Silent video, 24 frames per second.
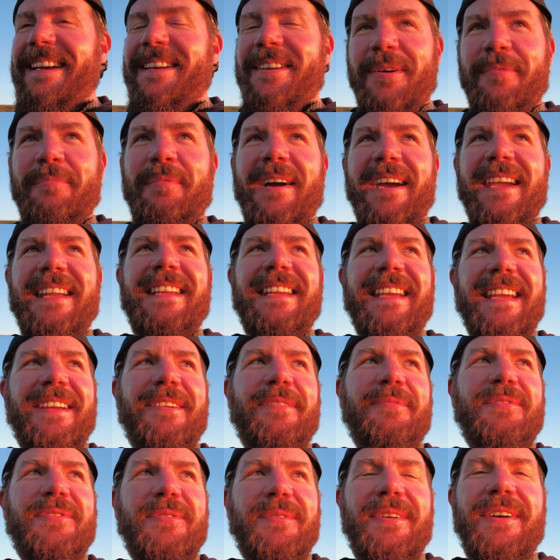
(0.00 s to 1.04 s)
in not packing your gear
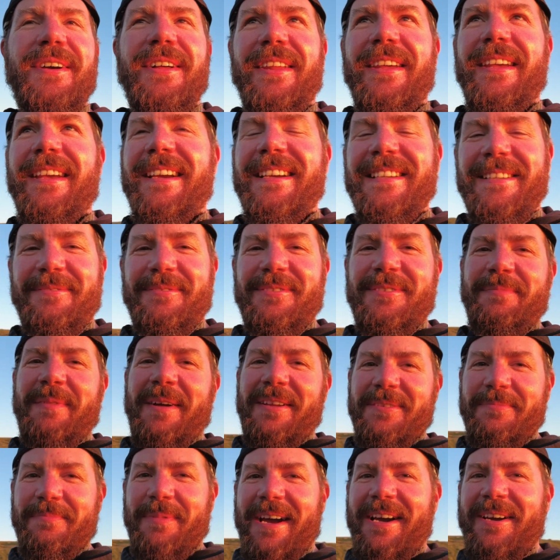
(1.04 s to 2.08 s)
up too early, because I was
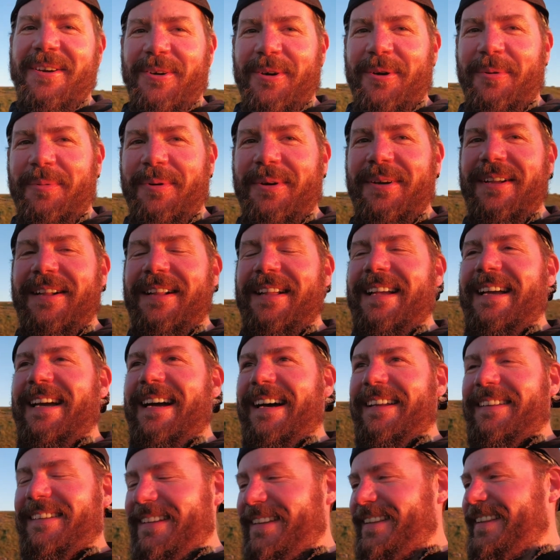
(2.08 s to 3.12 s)
about to pack up.
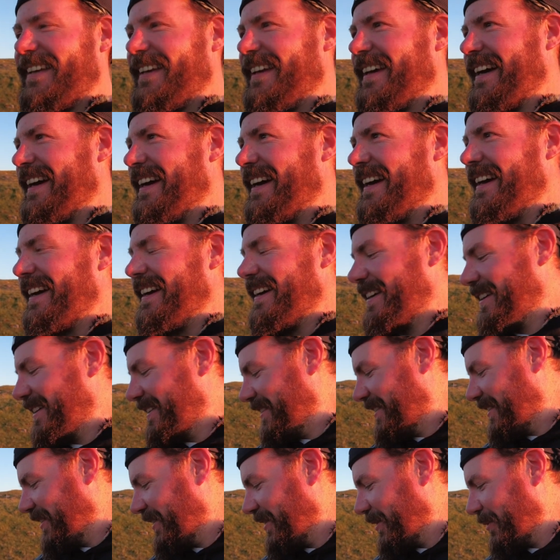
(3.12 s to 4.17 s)
I did the
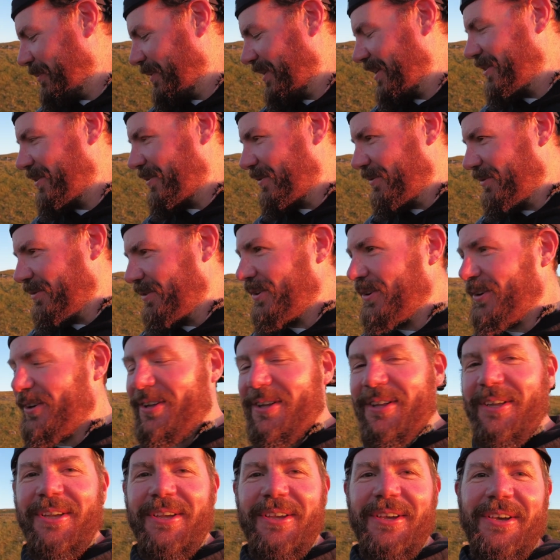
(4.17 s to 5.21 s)
little bit
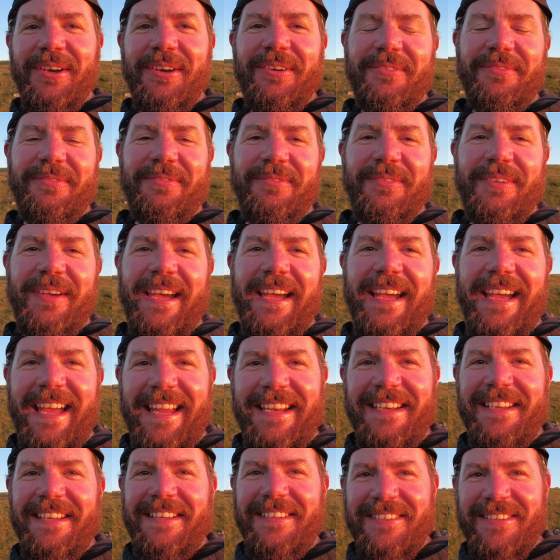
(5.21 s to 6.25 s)
of
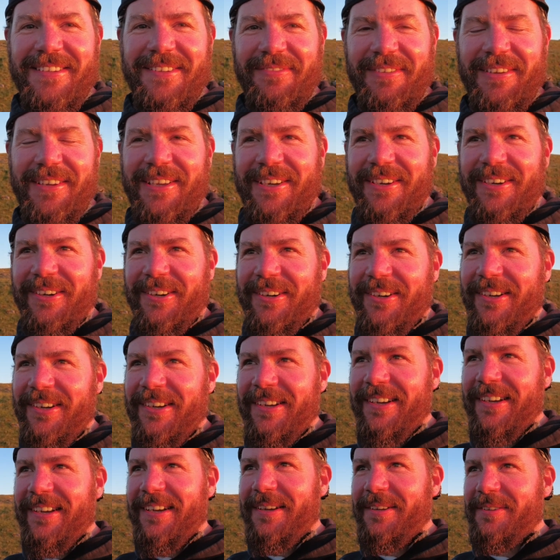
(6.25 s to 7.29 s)
ending to the video,
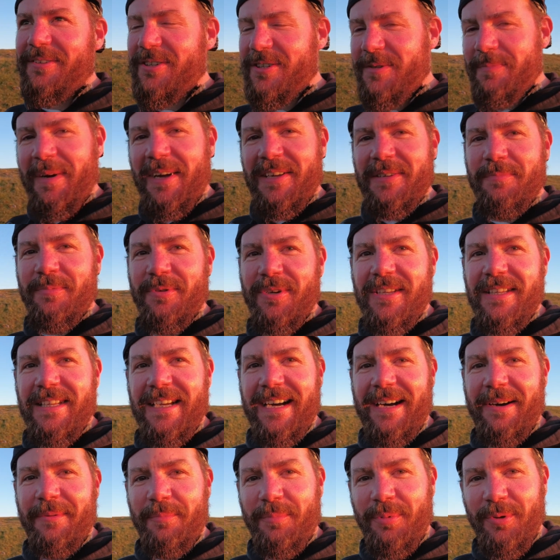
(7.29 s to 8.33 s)
just about to put it
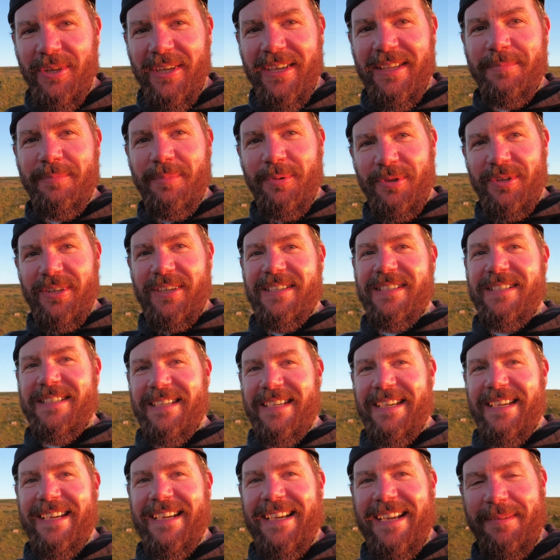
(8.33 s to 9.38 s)
down, put this
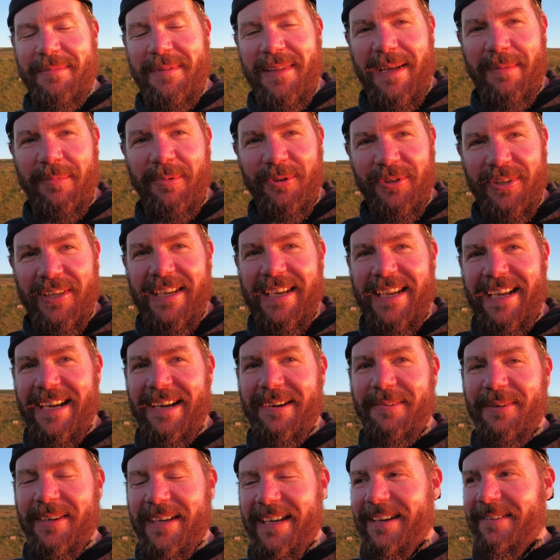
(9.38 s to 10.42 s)
camera that I'm holding
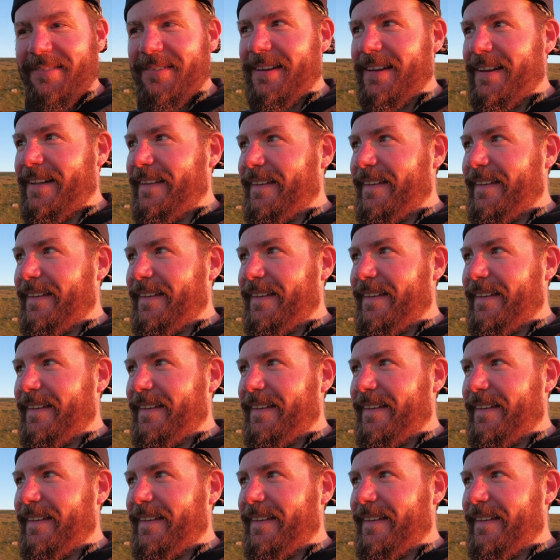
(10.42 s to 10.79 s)
now down,